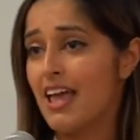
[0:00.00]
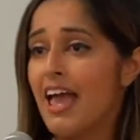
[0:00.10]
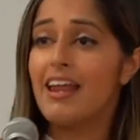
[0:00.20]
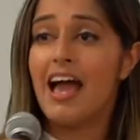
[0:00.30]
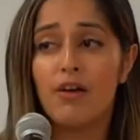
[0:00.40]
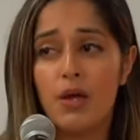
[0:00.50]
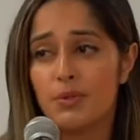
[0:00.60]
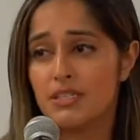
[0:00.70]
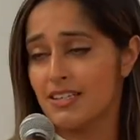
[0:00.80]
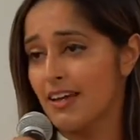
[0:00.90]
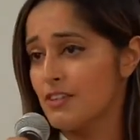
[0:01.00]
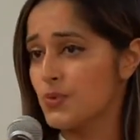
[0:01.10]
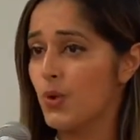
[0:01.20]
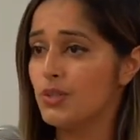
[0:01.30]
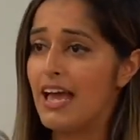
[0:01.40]
and how I would design this
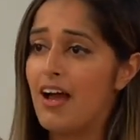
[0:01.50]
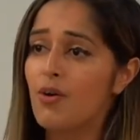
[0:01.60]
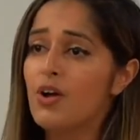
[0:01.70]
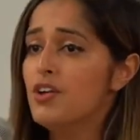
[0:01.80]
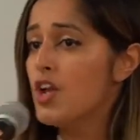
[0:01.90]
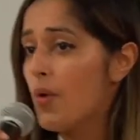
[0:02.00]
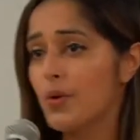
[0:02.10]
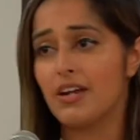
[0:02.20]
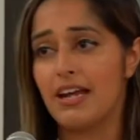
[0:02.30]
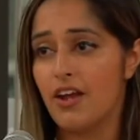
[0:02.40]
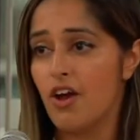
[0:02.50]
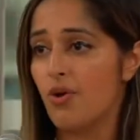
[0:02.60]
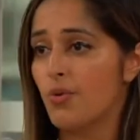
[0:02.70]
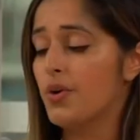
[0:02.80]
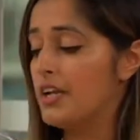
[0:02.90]
role now, knowing what I know.